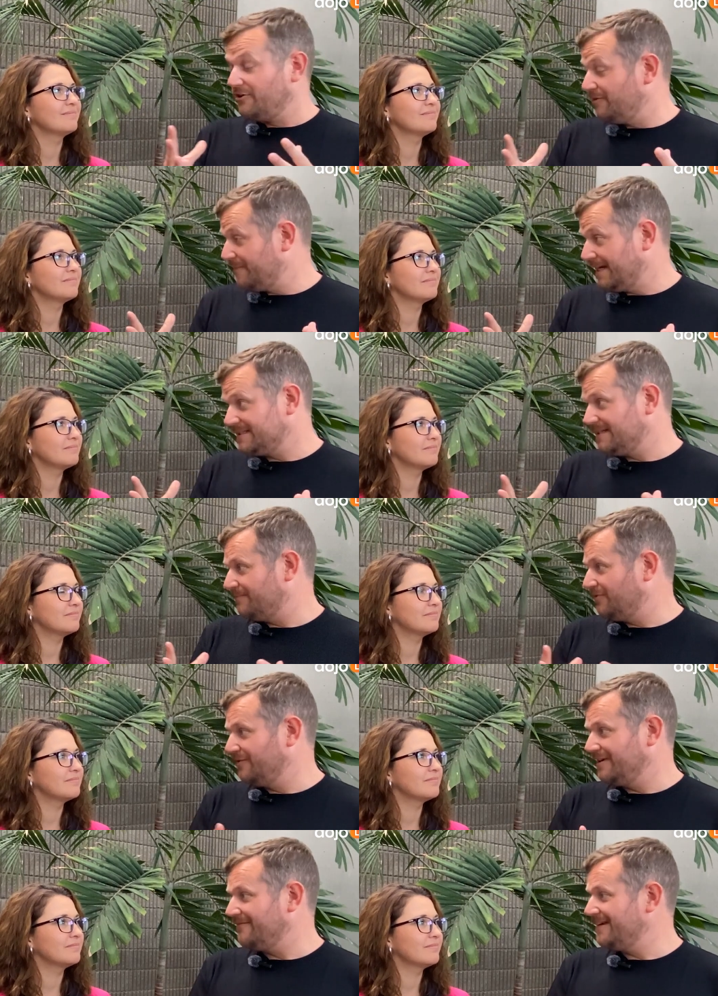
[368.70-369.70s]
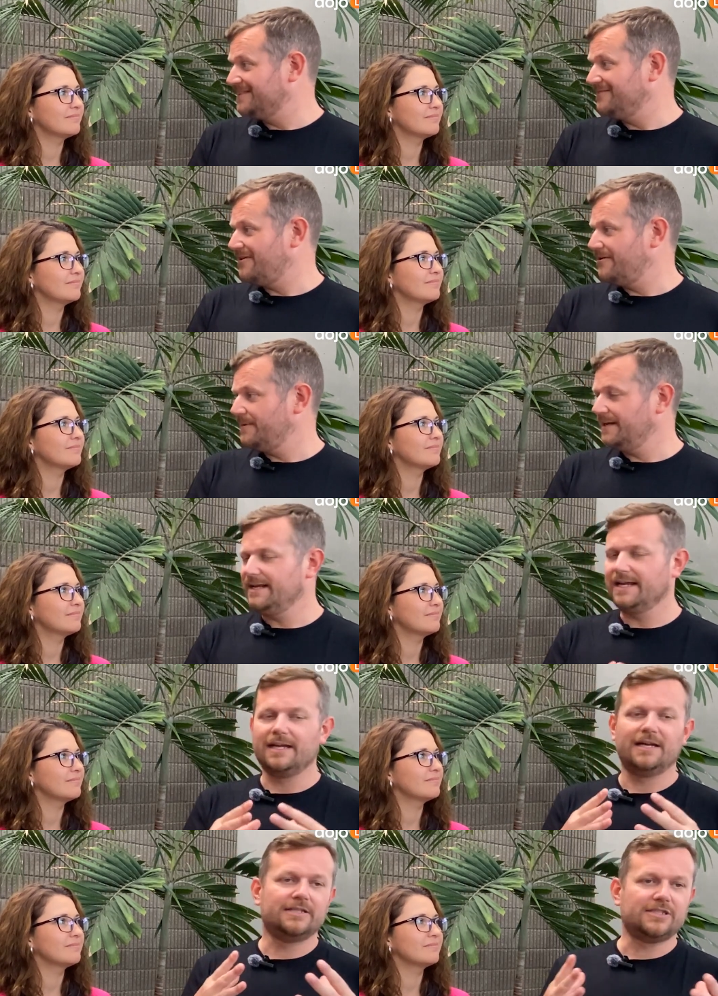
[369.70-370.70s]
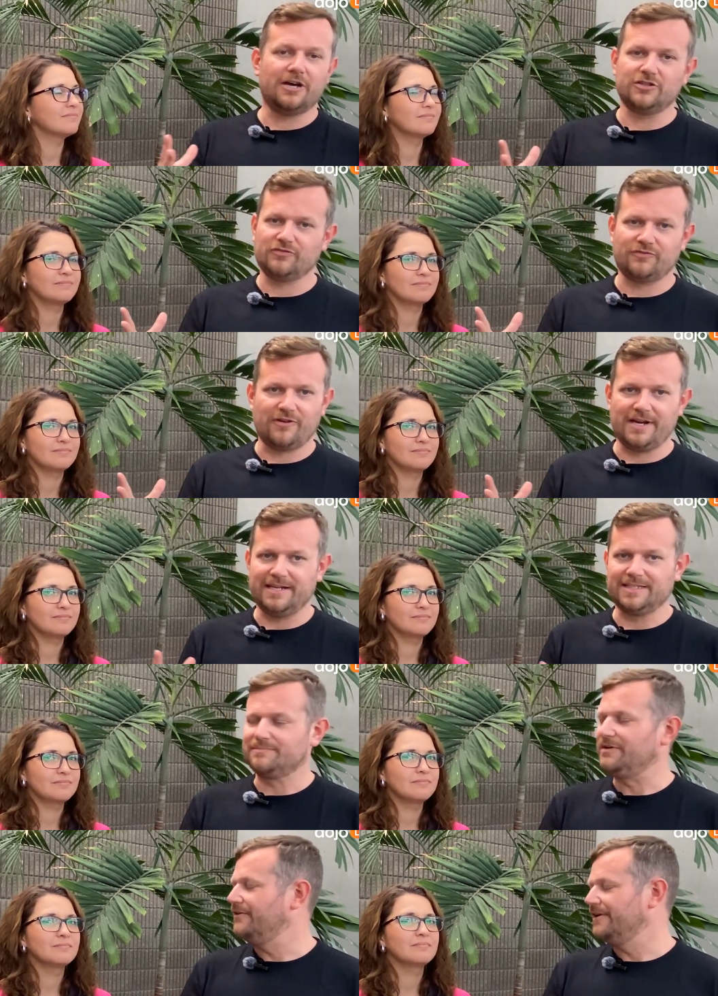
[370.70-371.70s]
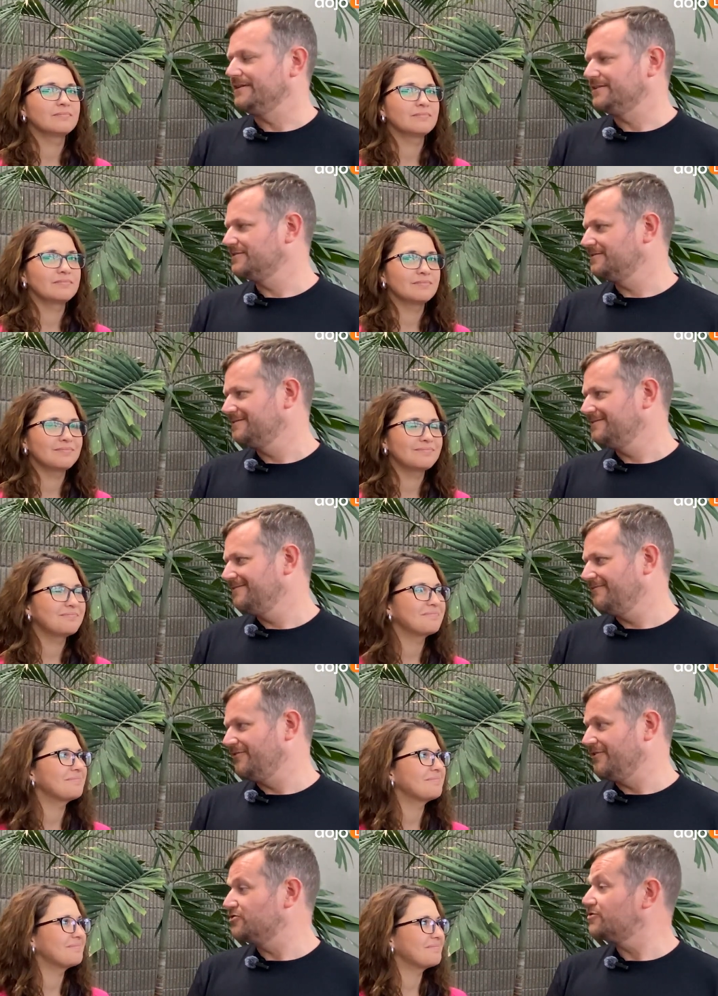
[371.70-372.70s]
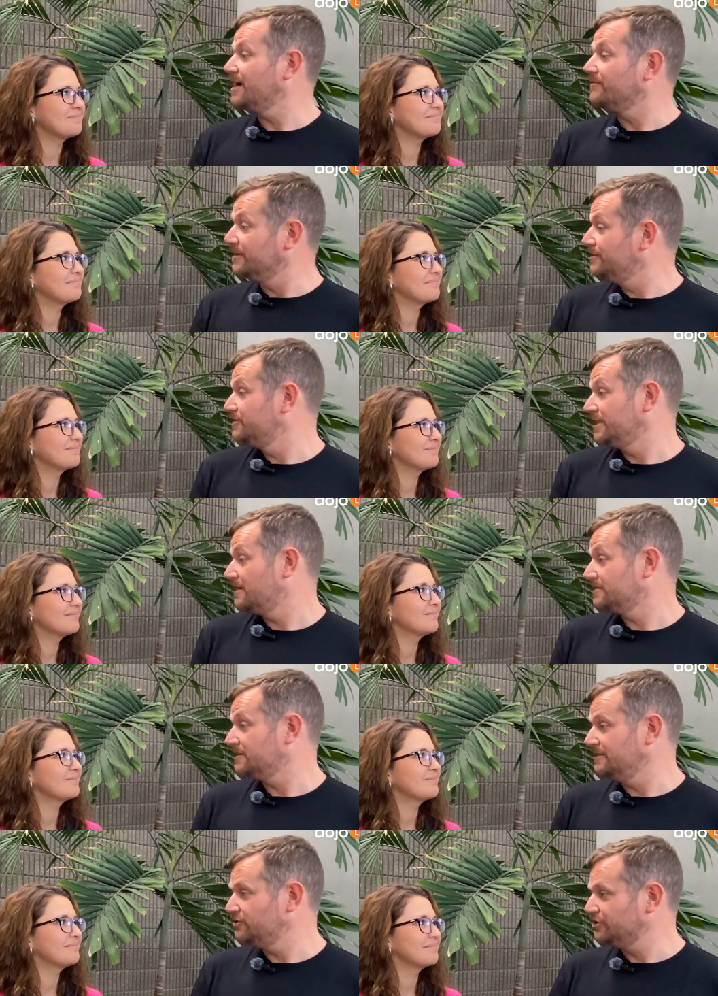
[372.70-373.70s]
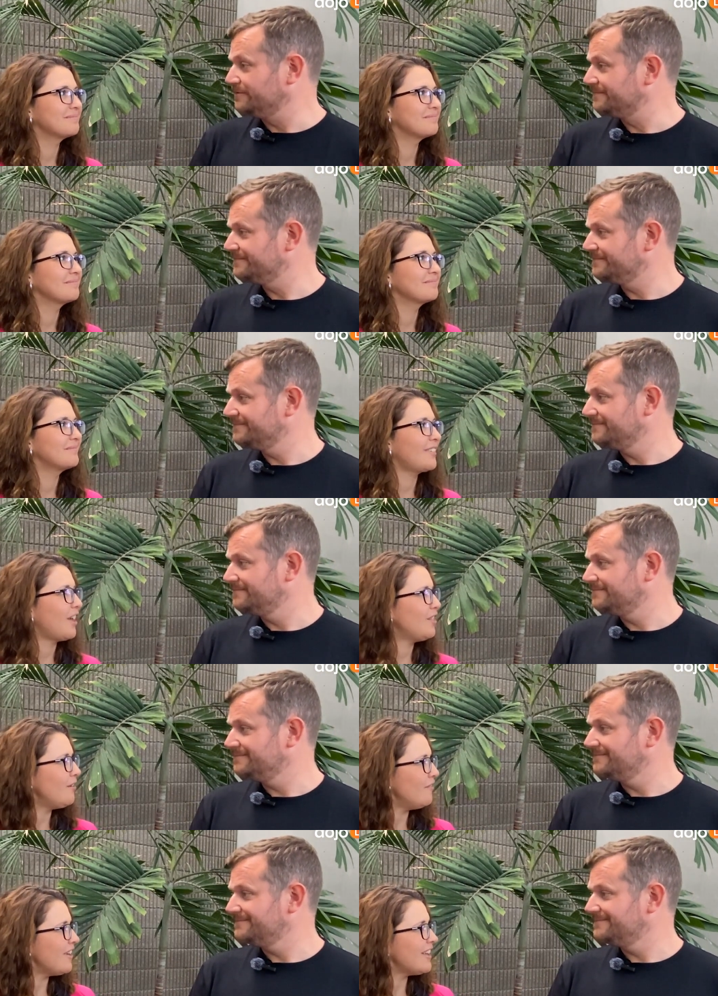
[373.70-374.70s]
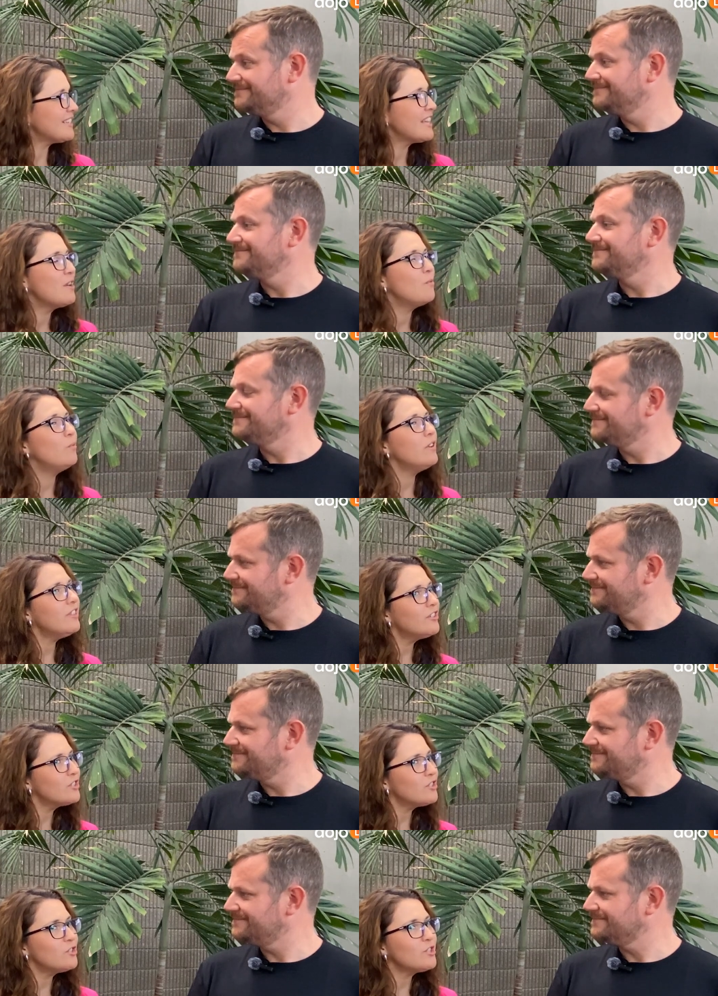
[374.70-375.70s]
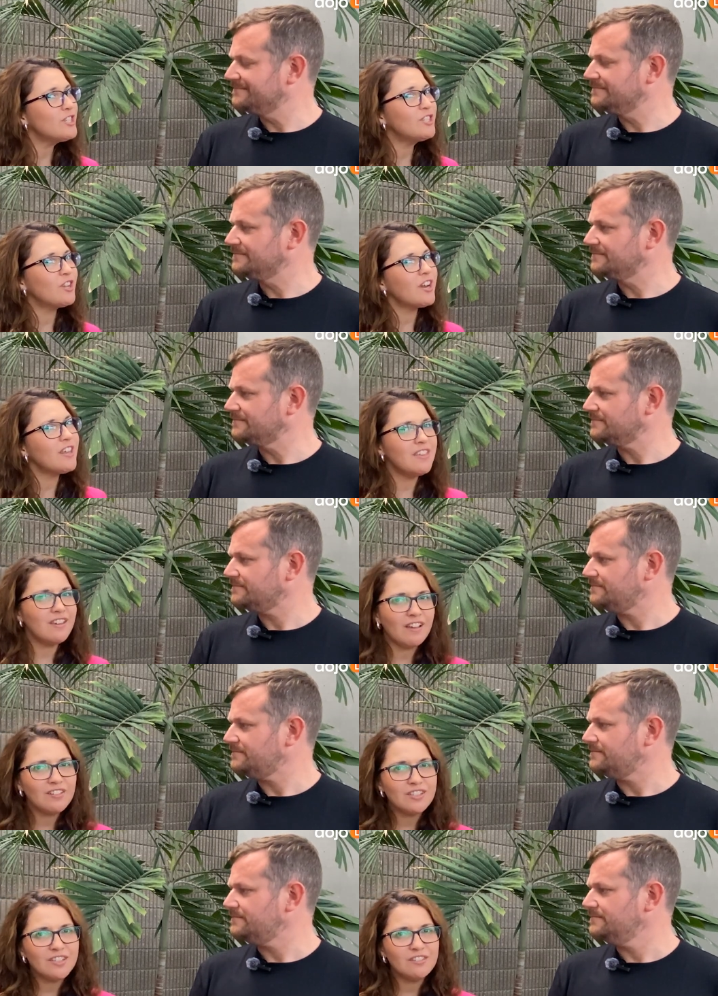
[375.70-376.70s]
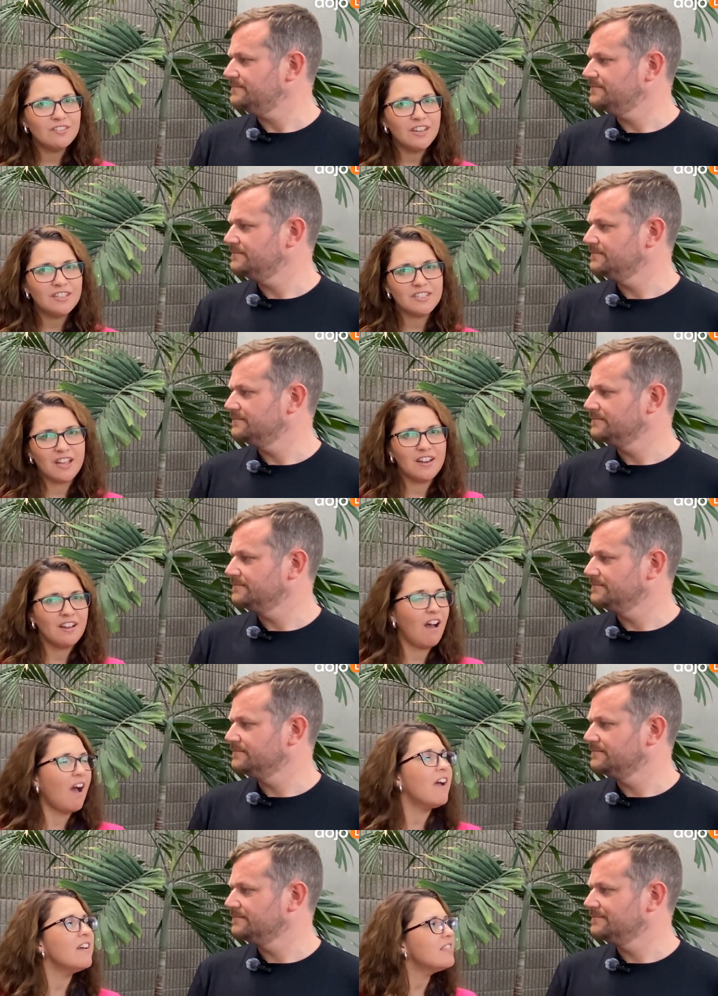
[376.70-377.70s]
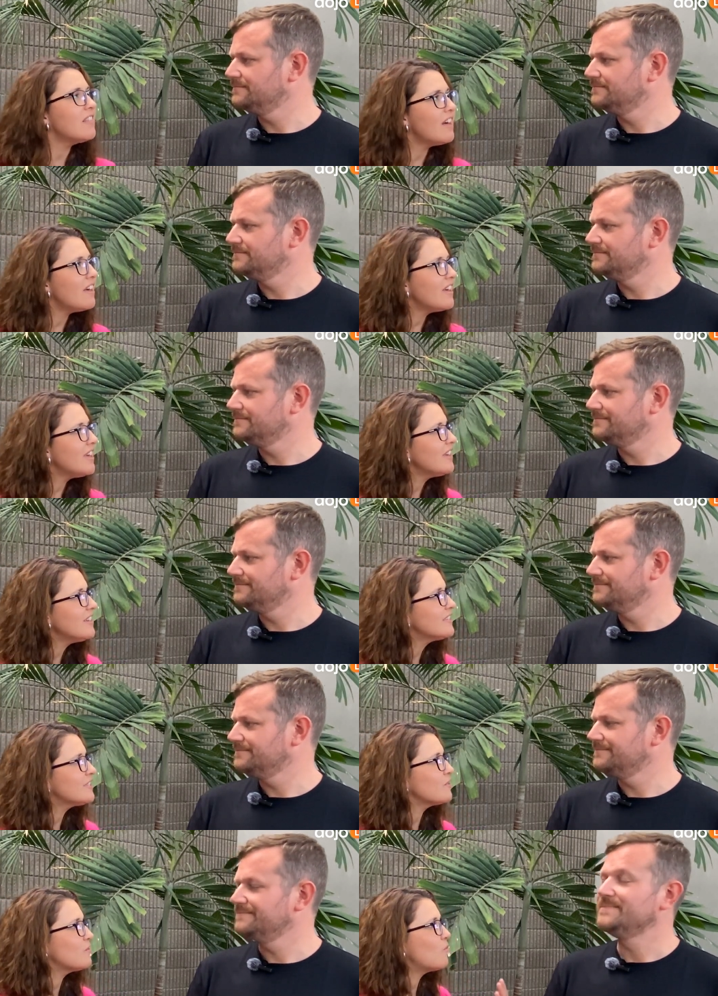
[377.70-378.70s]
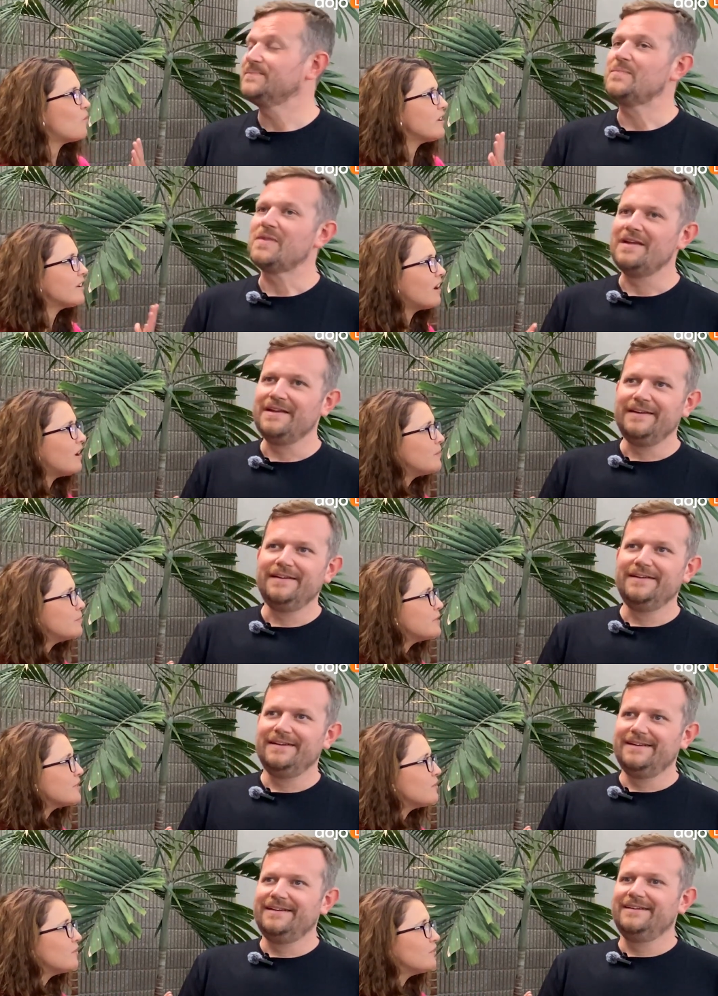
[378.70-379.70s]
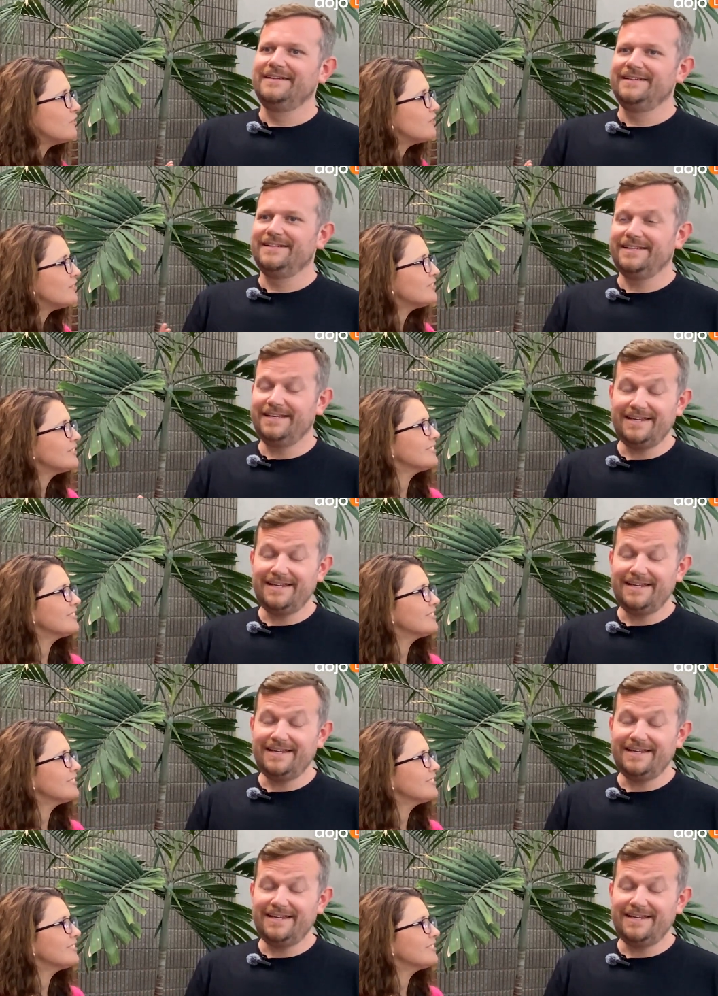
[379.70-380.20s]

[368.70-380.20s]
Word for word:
Speaker 1: going back to that point I raised at the very beginning, a touch free experience for the traveler using our solution.
Speaker 2: I love it. With your solution, is there anything else that you'd like to kind of highlight or what you're up to?